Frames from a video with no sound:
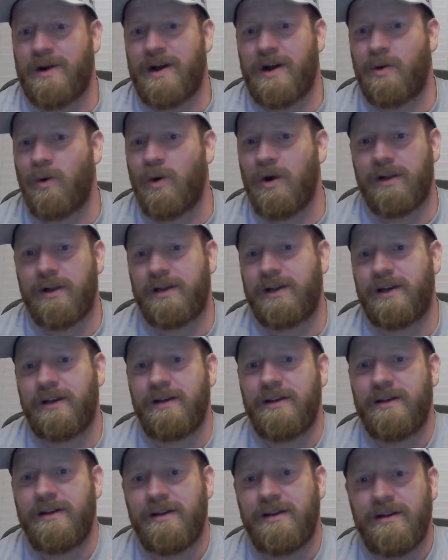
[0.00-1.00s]
high quality.
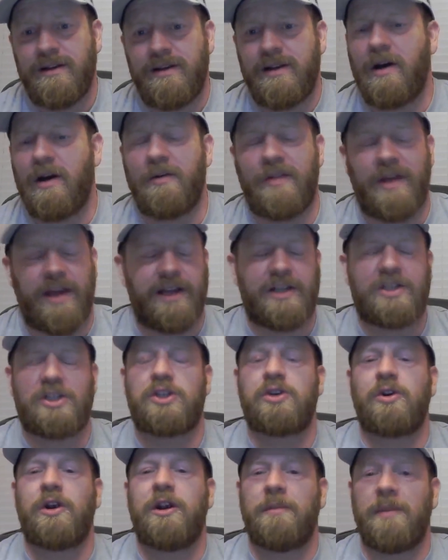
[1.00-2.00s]
No, that's
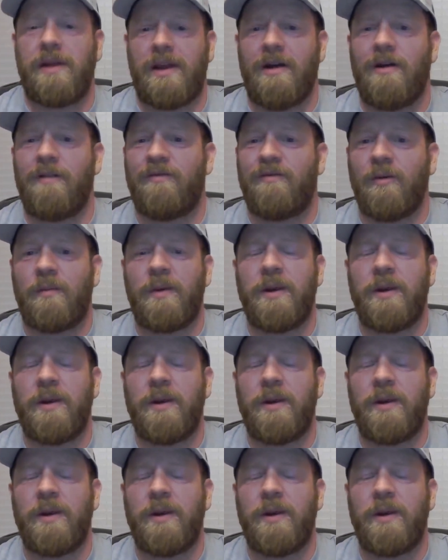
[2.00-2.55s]
extremely helpful.